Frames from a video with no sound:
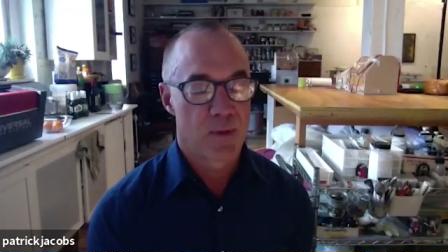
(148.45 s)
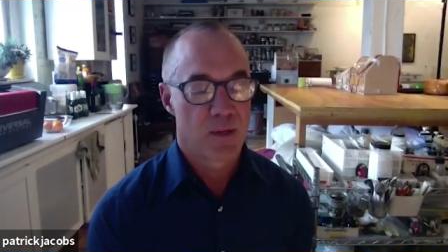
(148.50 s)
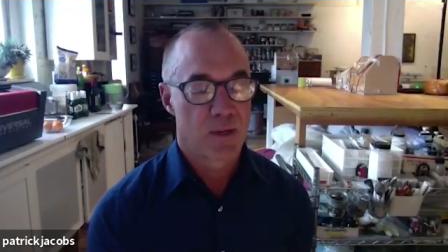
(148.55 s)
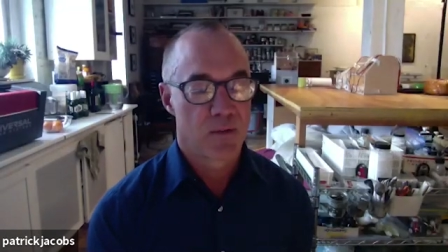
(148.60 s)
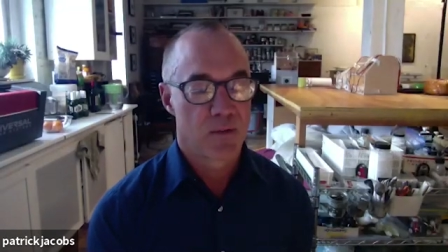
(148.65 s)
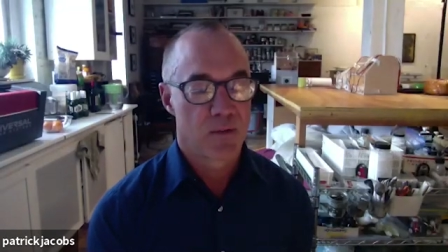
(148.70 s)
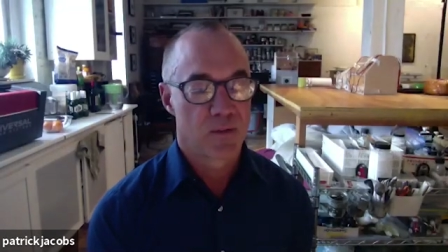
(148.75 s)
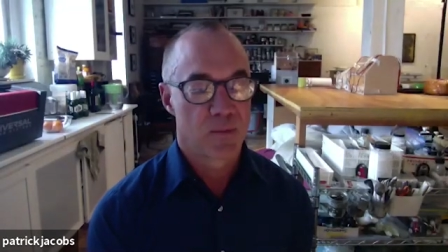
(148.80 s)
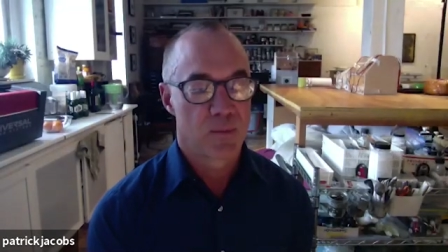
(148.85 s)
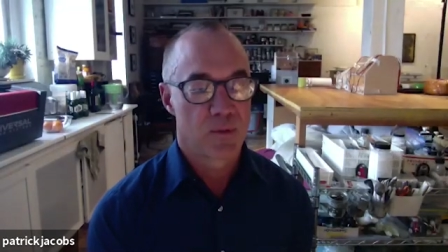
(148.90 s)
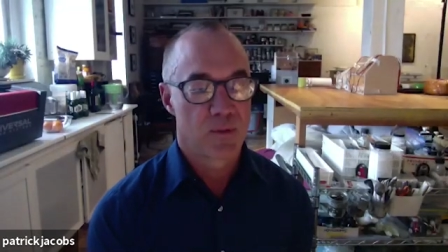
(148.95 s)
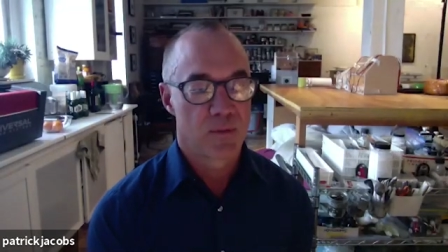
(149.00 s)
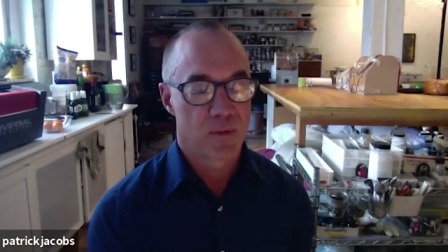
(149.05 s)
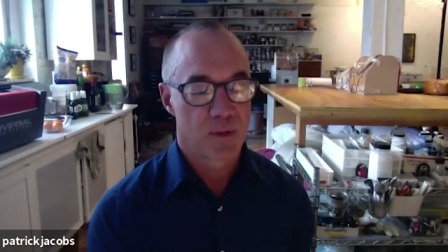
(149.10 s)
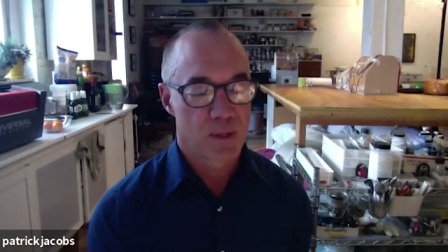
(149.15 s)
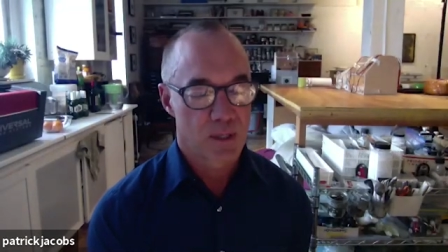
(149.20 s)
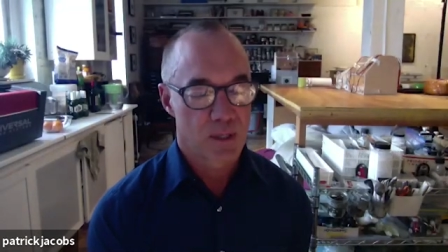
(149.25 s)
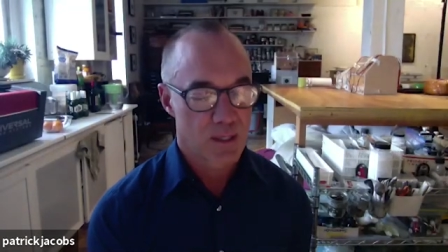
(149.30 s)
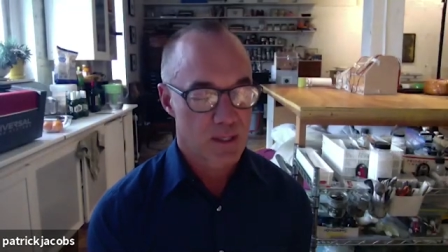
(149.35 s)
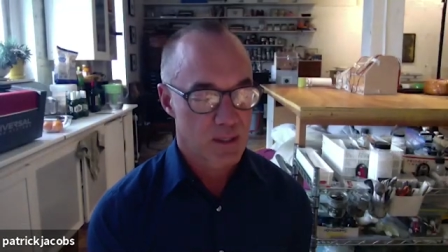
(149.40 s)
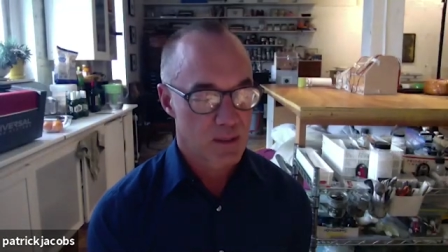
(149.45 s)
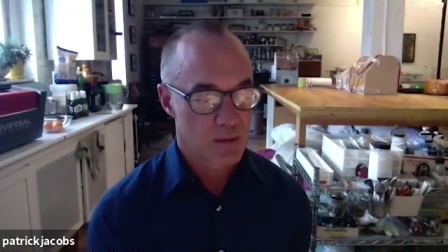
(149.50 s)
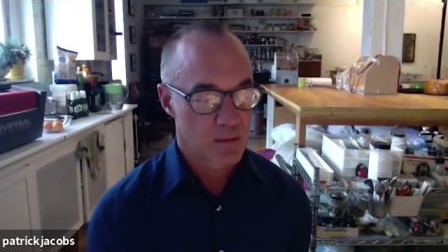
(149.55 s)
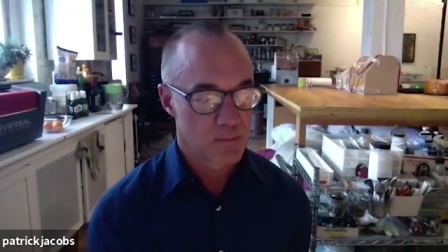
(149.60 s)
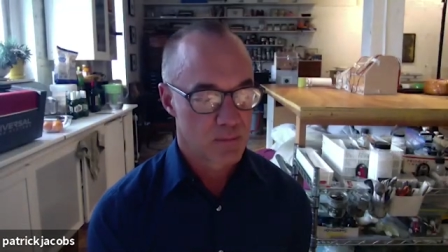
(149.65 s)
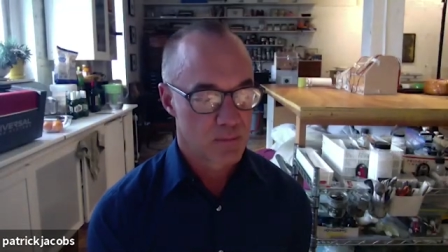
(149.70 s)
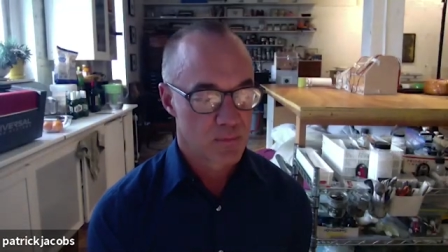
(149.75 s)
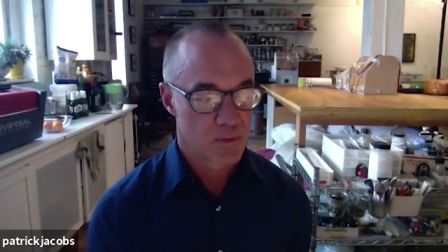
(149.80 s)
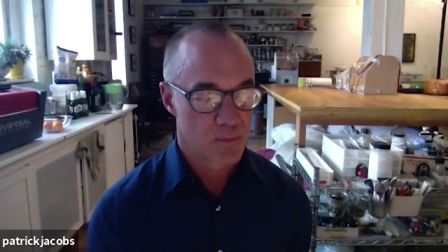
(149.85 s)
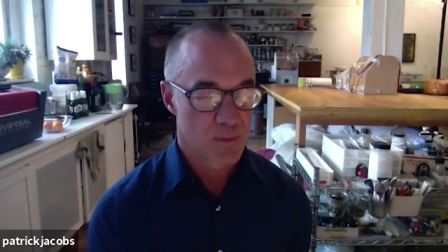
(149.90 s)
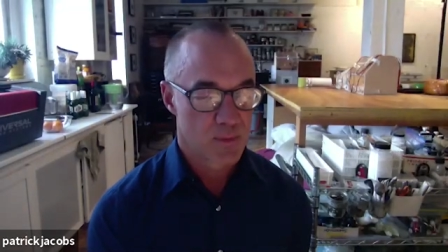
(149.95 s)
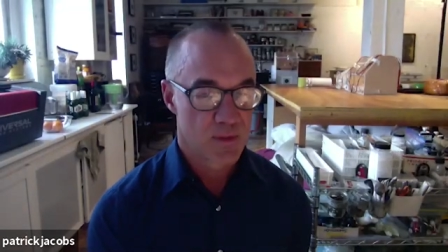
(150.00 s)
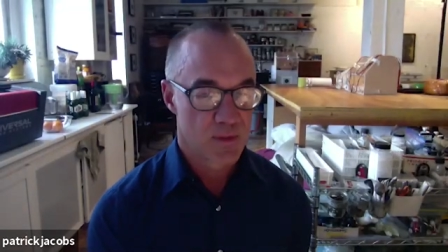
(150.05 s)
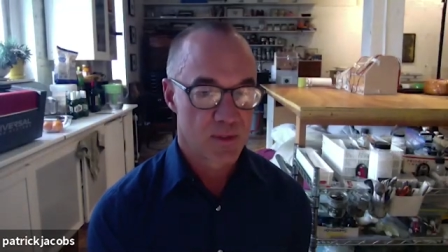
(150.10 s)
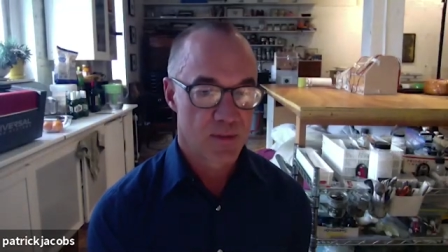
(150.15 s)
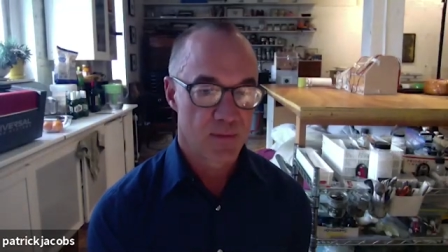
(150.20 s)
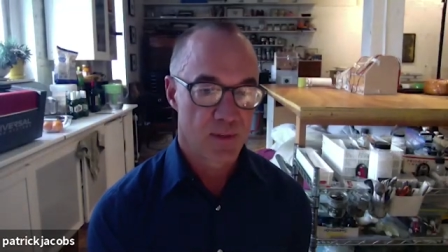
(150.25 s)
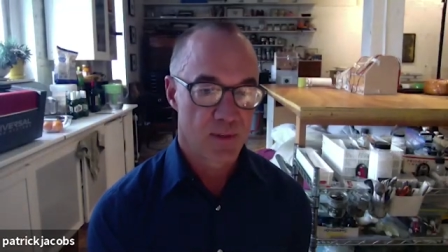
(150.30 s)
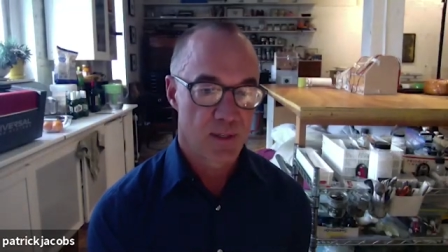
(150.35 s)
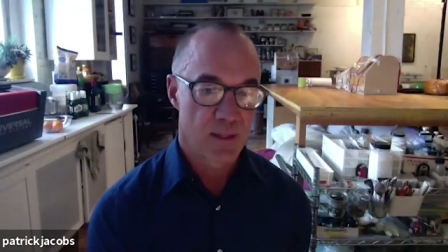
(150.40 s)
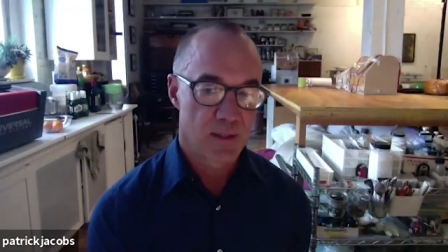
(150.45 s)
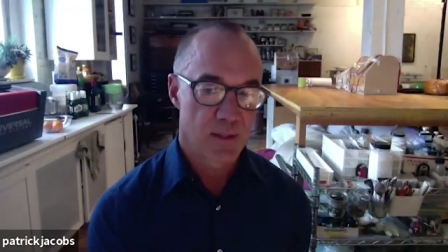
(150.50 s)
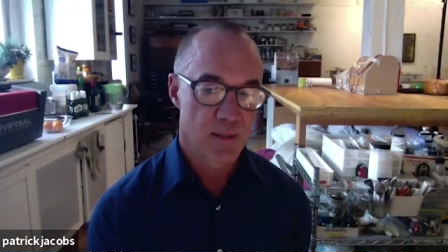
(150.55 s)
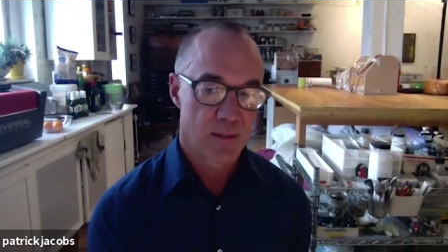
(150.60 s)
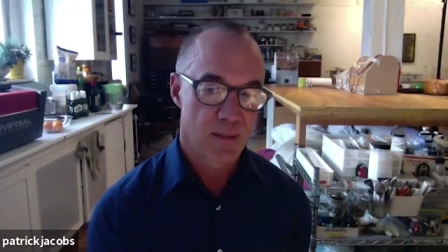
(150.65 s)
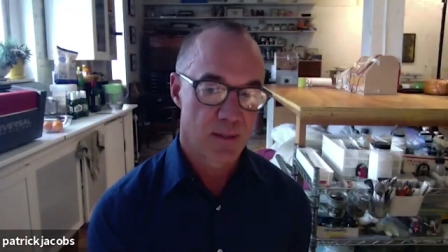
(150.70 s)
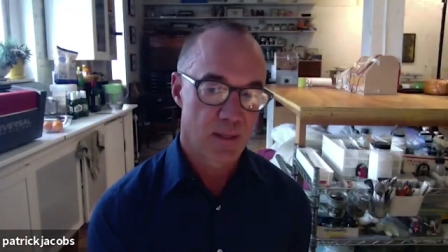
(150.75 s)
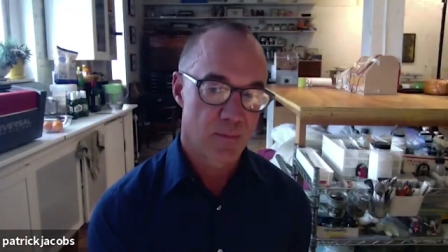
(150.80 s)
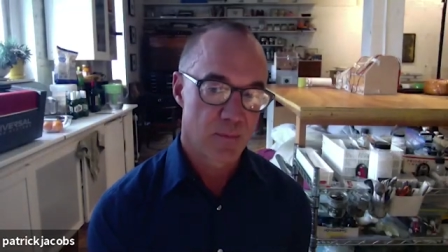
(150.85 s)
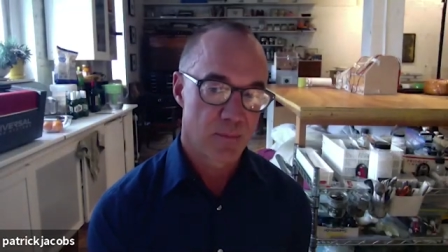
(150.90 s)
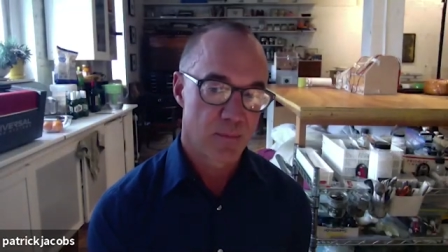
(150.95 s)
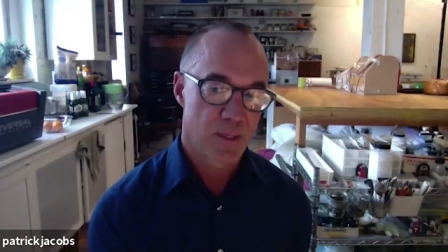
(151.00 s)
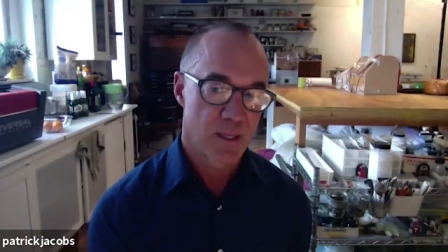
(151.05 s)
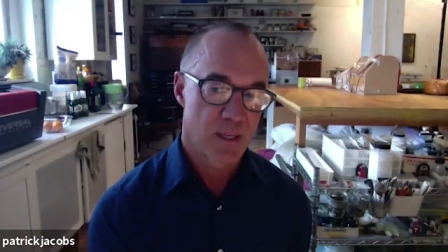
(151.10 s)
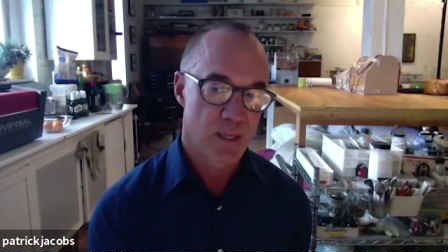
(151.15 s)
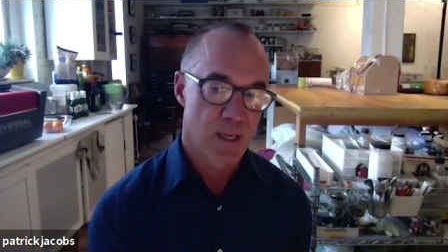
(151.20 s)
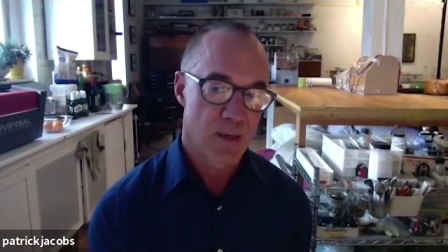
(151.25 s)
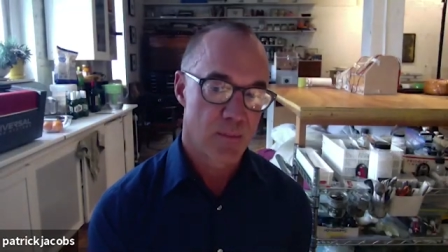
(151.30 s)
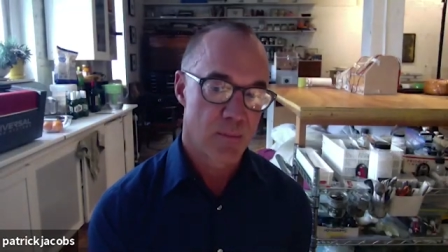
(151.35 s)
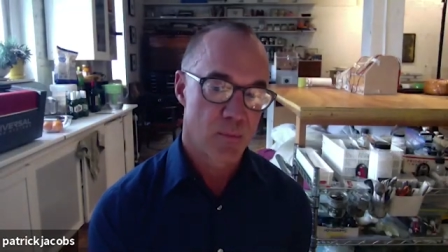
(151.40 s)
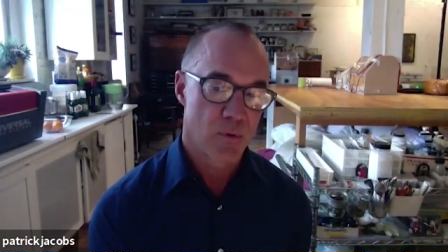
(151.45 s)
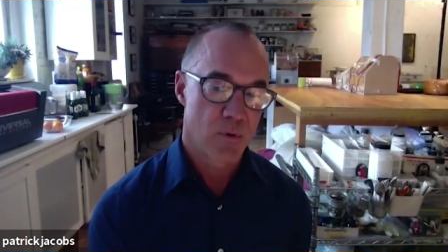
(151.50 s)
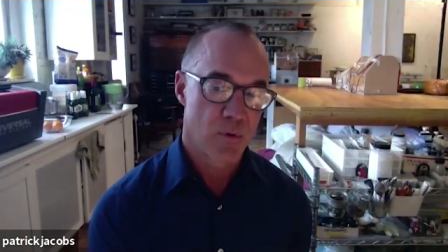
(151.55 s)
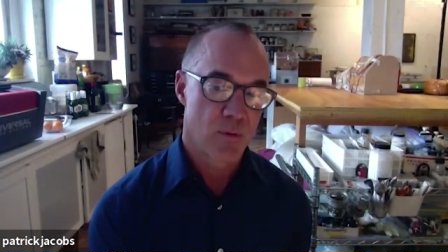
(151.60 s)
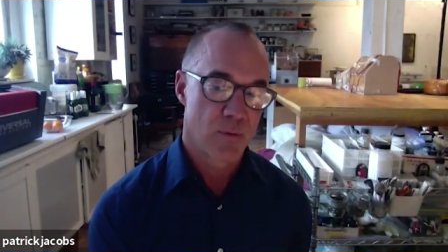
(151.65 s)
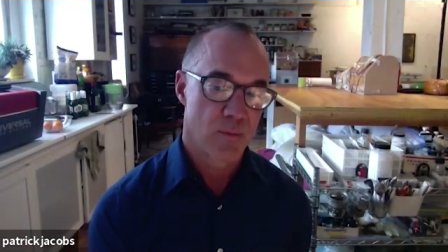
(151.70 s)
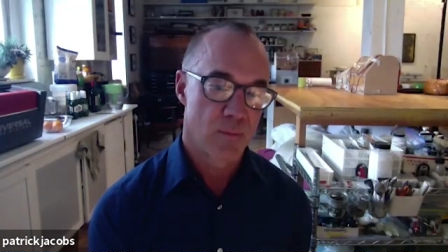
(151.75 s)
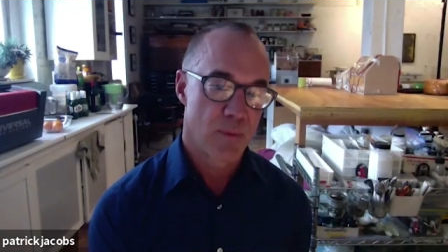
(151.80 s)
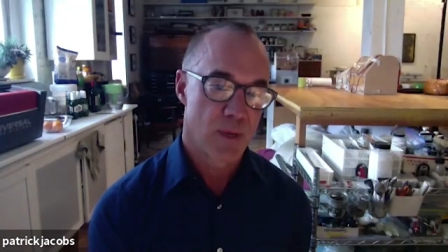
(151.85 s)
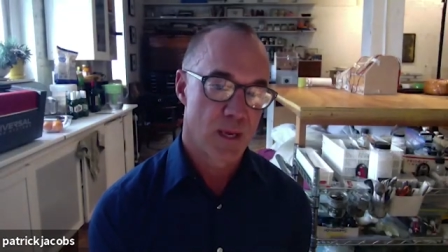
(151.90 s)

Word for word: They used to be very specific and then became more